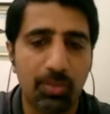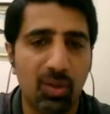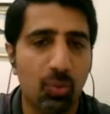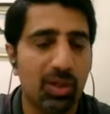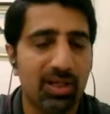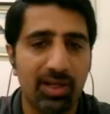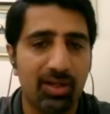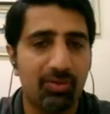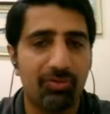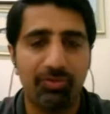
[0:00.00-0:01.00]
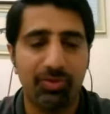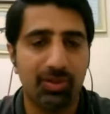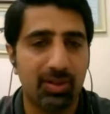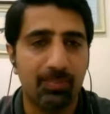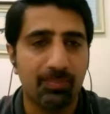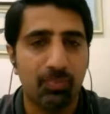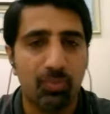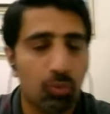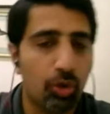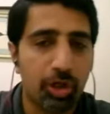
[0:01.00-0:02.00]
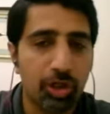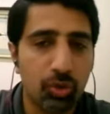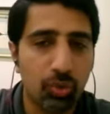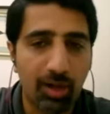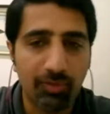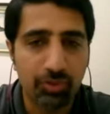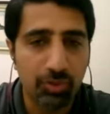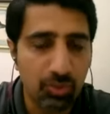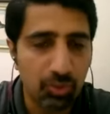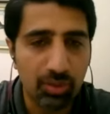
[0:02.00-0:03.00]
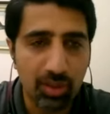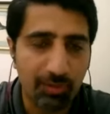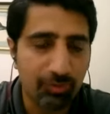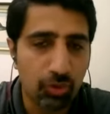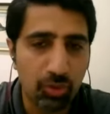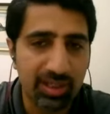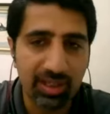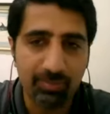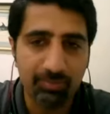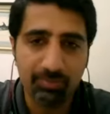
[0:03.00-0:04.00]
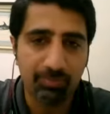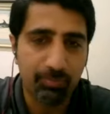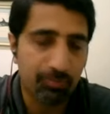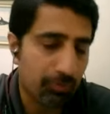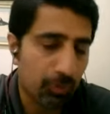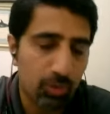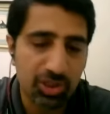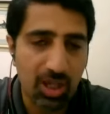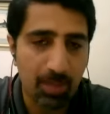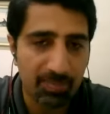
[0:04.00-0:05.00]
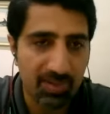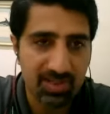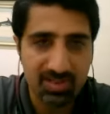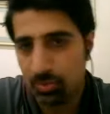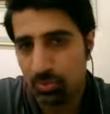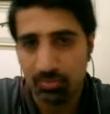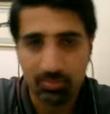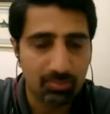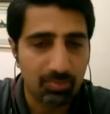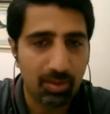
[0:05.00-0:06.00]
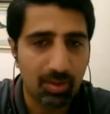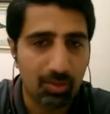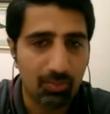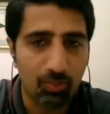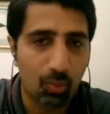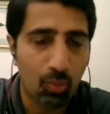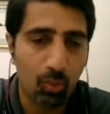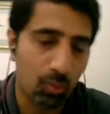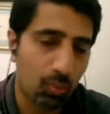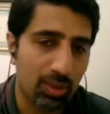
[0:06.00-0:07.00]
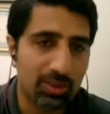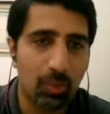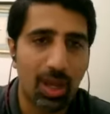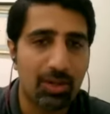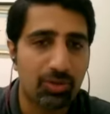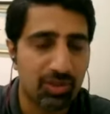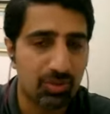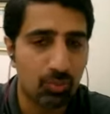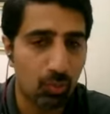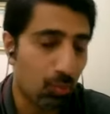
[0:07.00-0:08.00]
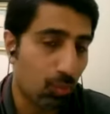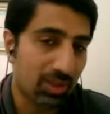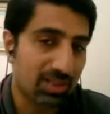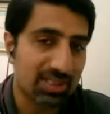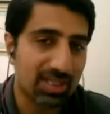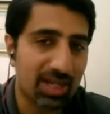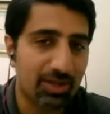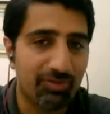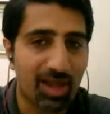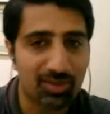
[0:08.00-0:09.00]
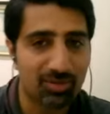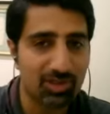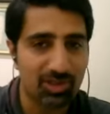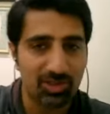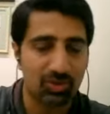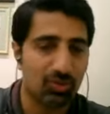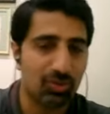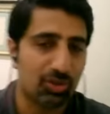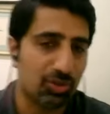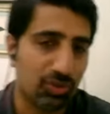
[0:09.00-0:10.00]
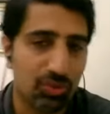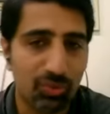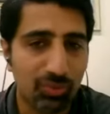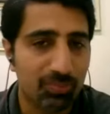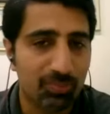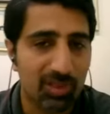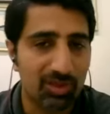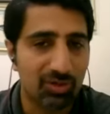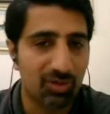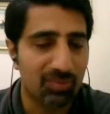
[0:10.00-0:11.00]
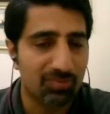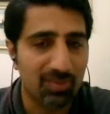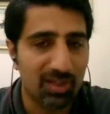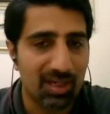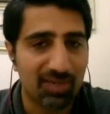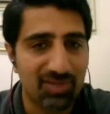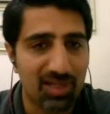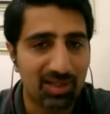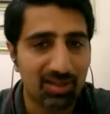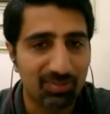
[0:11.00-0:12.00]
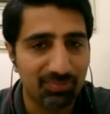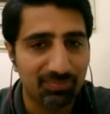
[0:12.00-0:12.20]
What kind of work you love to do, love doing, and for which companies, and what's the kind of value addition you do in your life cycle?